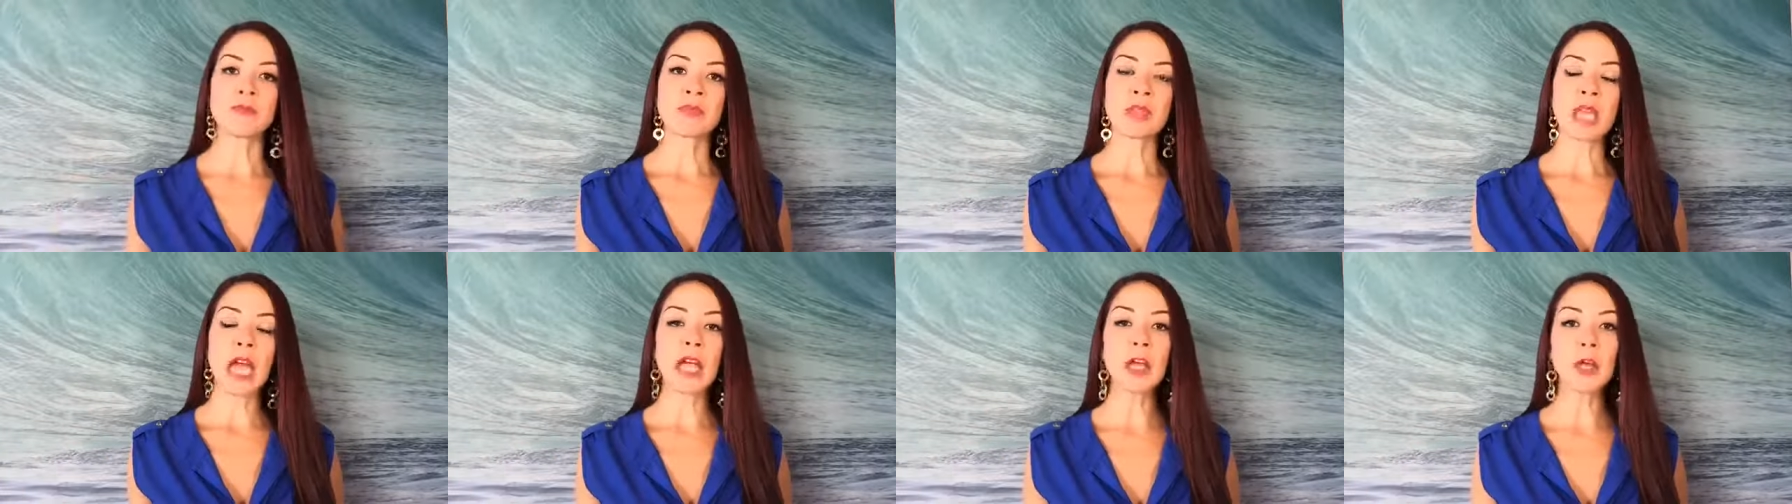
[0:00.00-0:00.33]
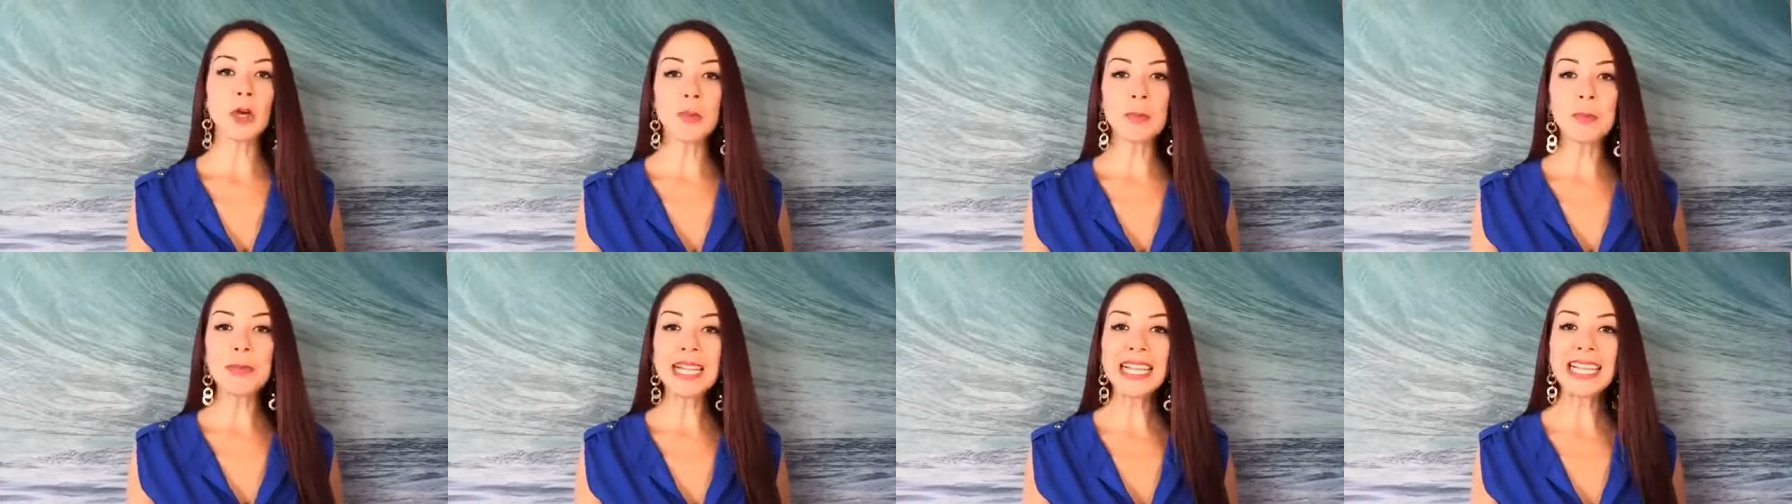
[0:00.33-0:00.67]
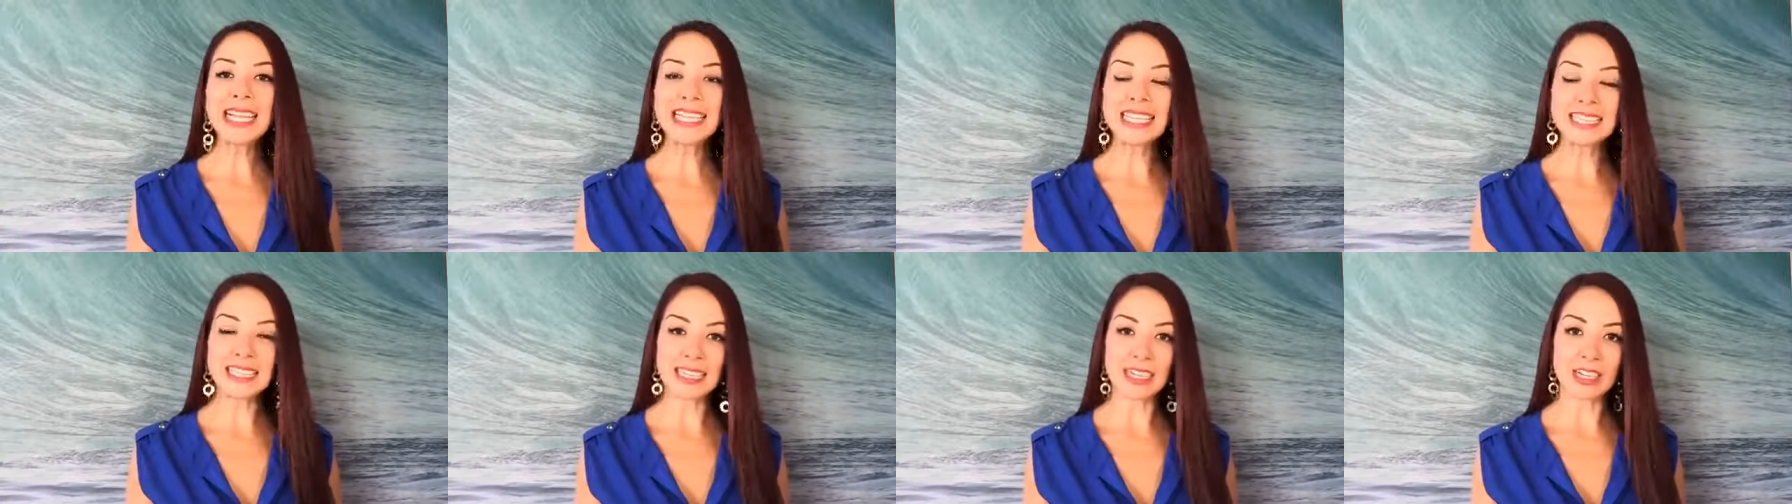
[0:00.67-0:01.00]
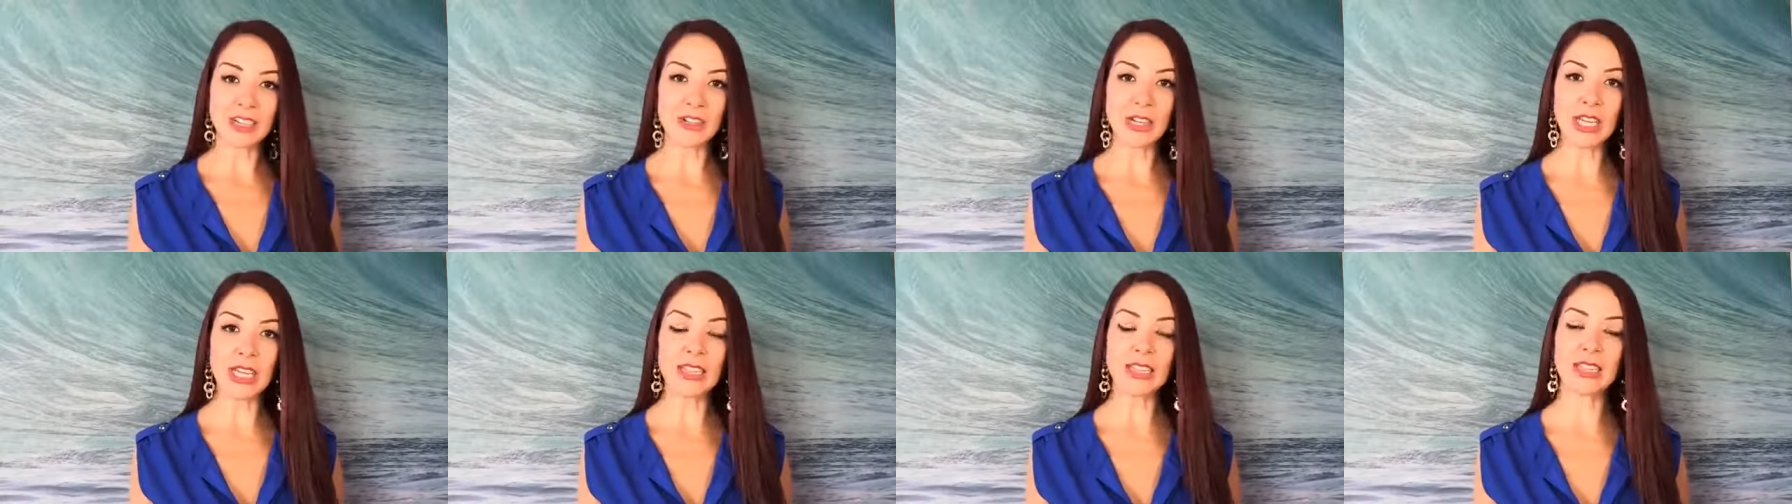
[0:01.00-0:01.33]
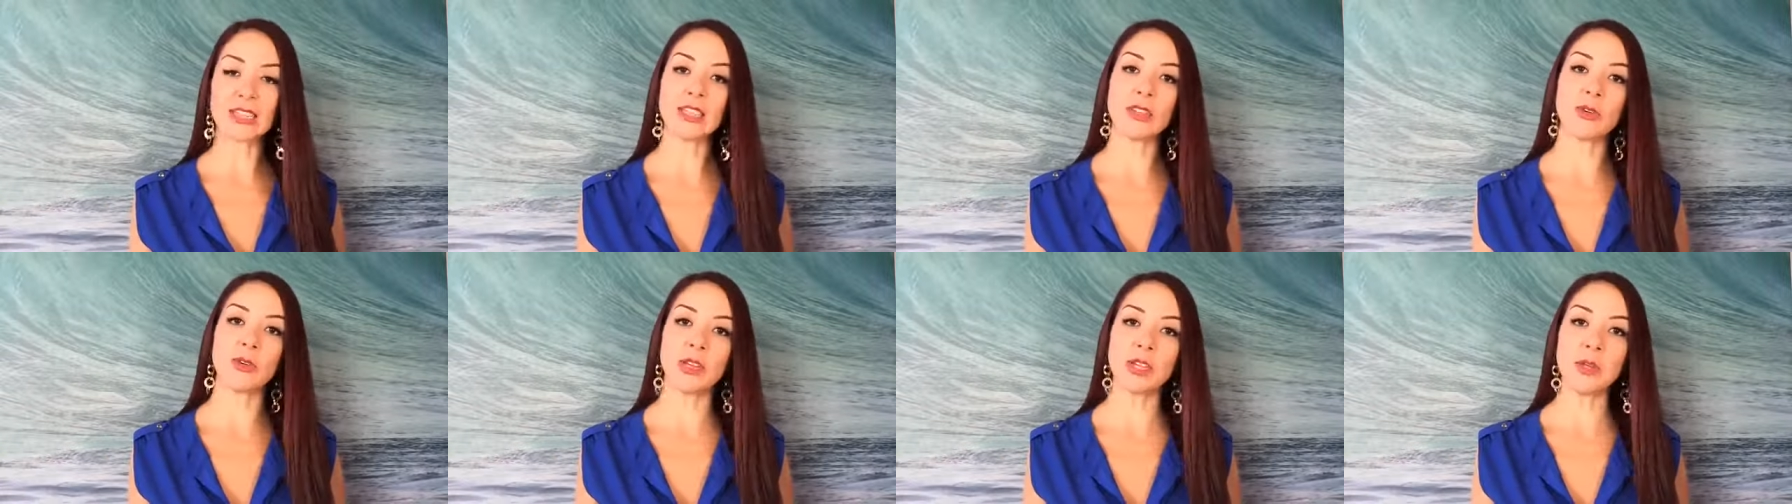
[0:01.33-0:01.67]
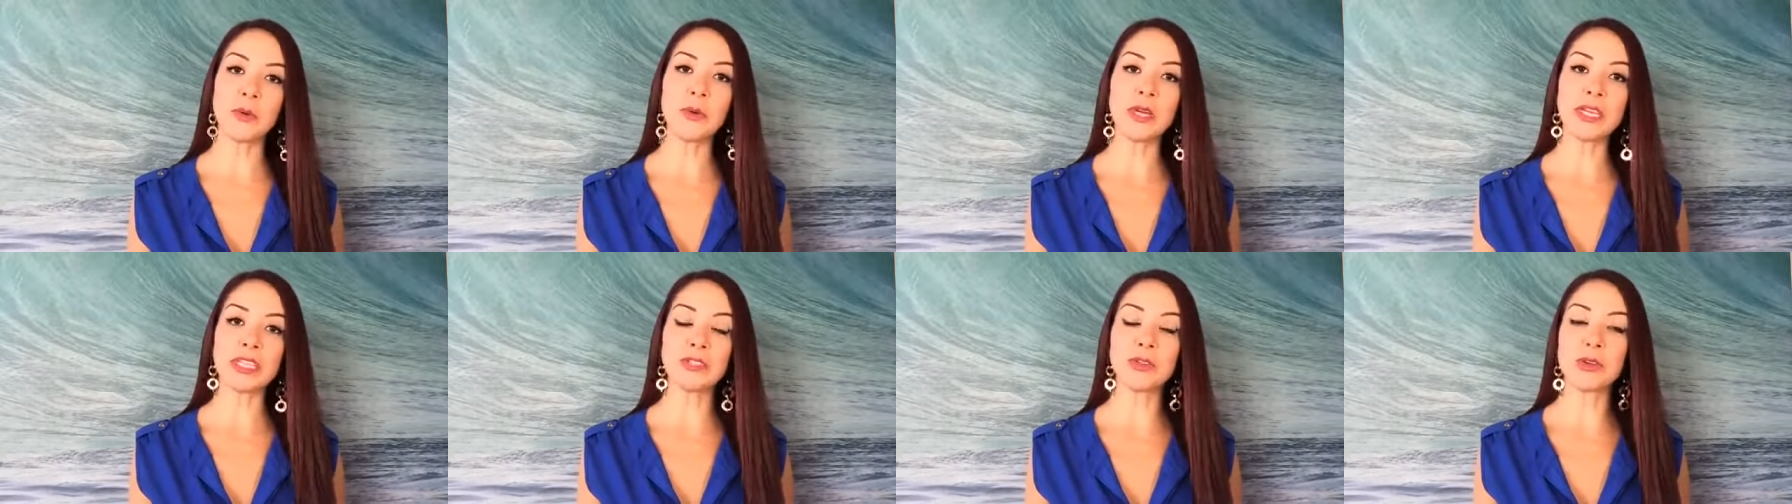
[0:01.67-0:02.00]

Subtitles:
I completely disagree that the only way to